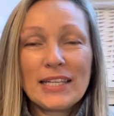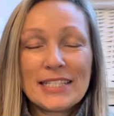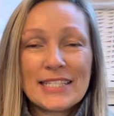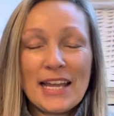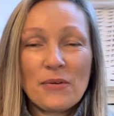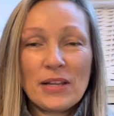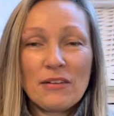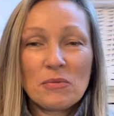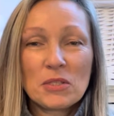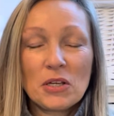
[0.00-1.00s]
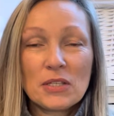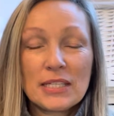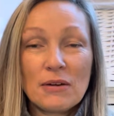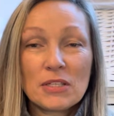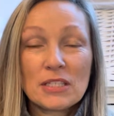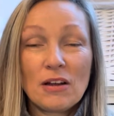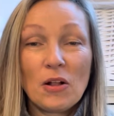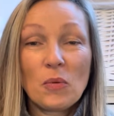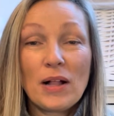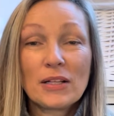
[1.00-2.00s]
It's Sarah here from Sew Sarah
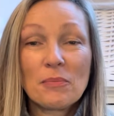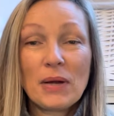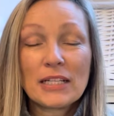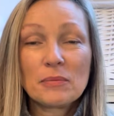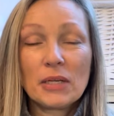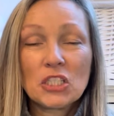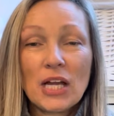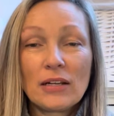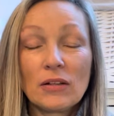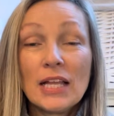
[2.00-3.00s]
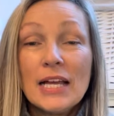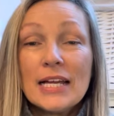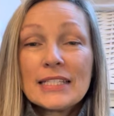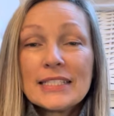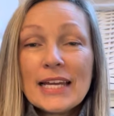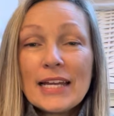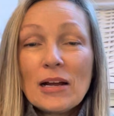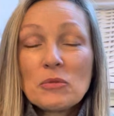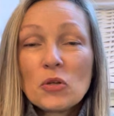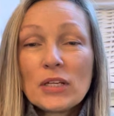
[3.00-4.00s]
Style. Welcome back to my channel. Today
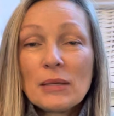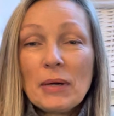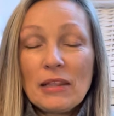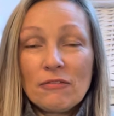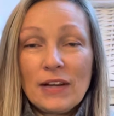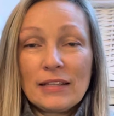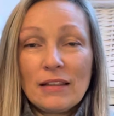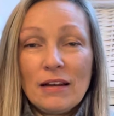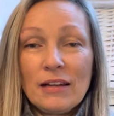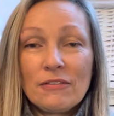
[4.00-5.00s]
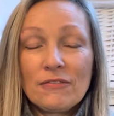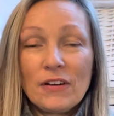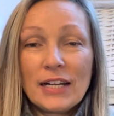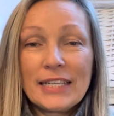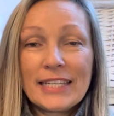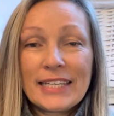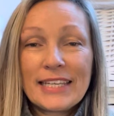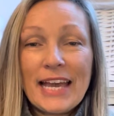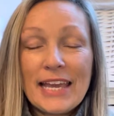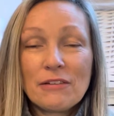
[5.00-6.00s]
I'm talking about the fact that I have finally
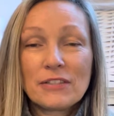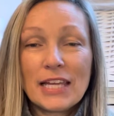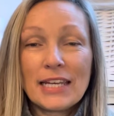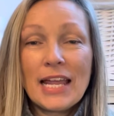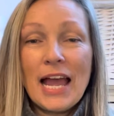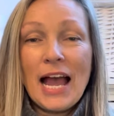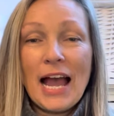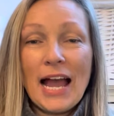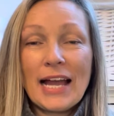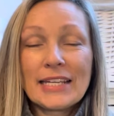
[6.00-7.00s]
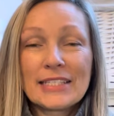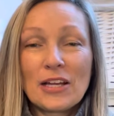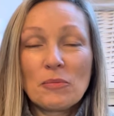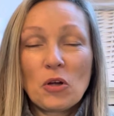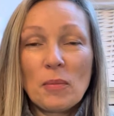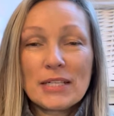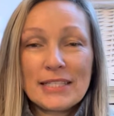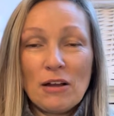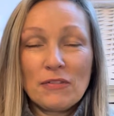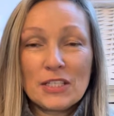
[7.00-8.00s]
caved in and got
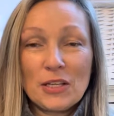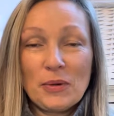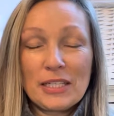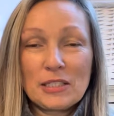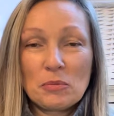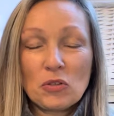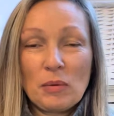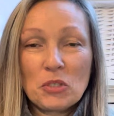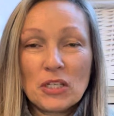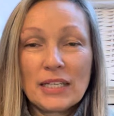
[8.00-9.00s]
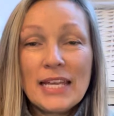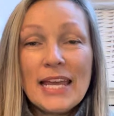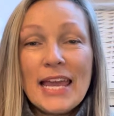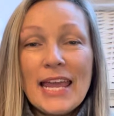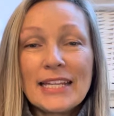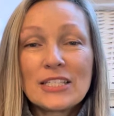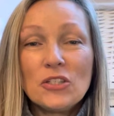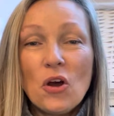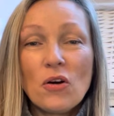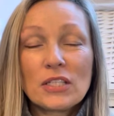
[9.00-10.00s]
myself a sewing subscription. It's
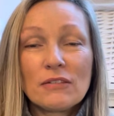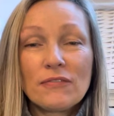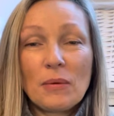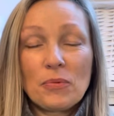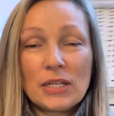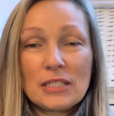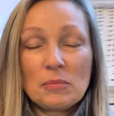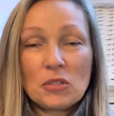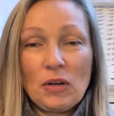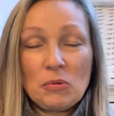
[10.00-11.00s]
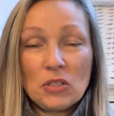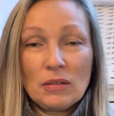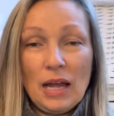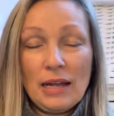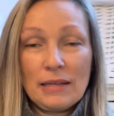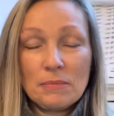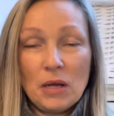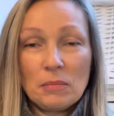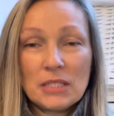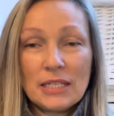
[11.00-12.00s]
not a fabric subscription.
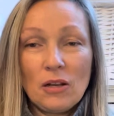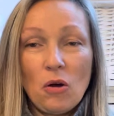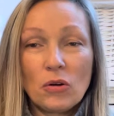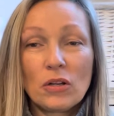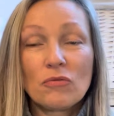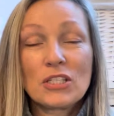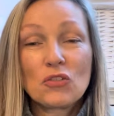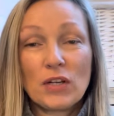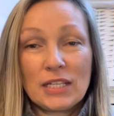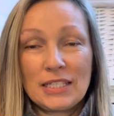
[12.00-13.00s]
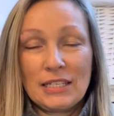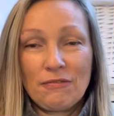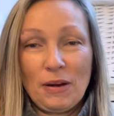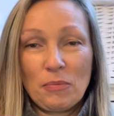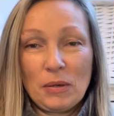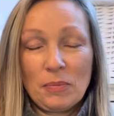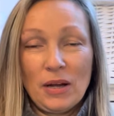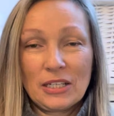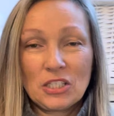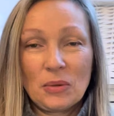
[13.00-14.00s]
I'm still on restricted fabric
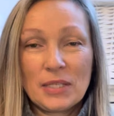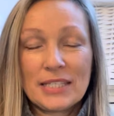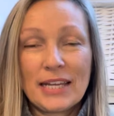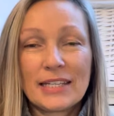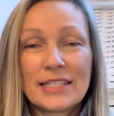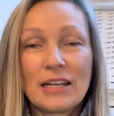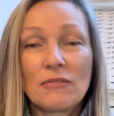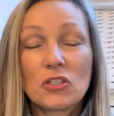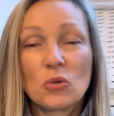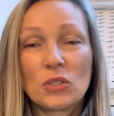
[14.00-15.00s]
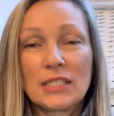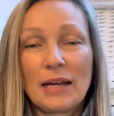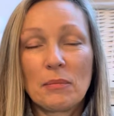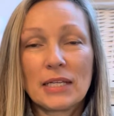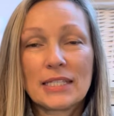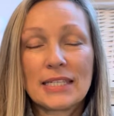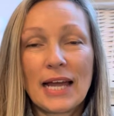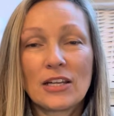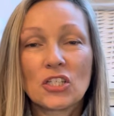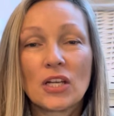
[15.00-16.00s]
buying, shall we say, until I've sorted out my
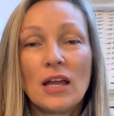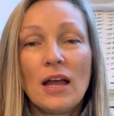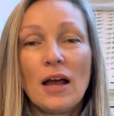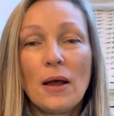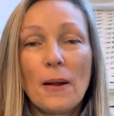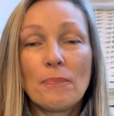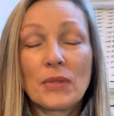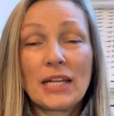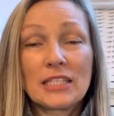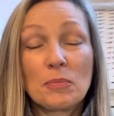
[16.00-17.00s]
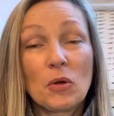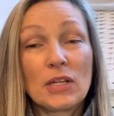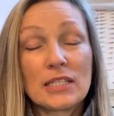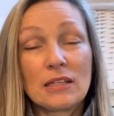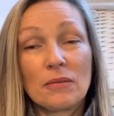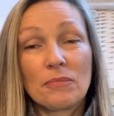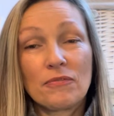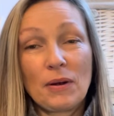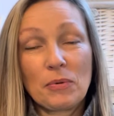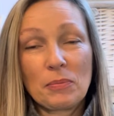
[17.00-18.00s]
stash. And to be honest,
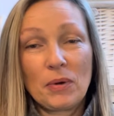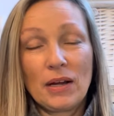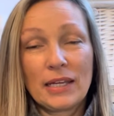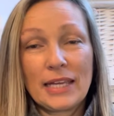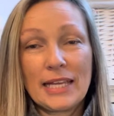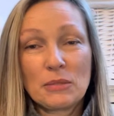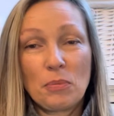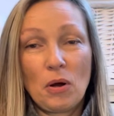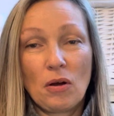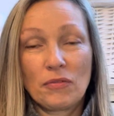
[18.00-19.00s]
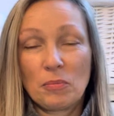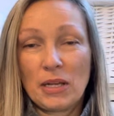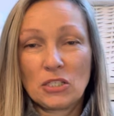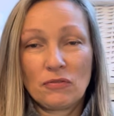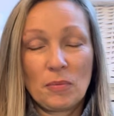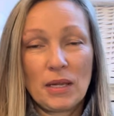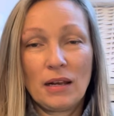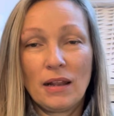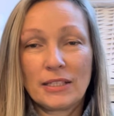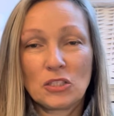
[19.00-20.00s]
fabric buying is part of the pleasure for me. I
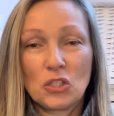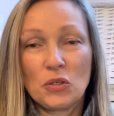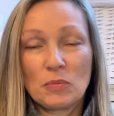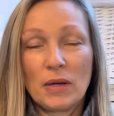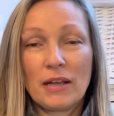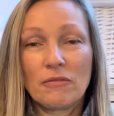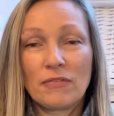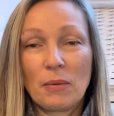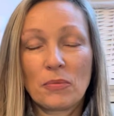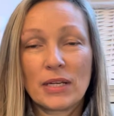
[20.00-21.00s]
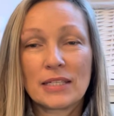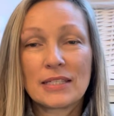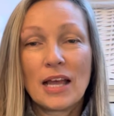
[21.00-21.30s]
like to choose my own fabrics.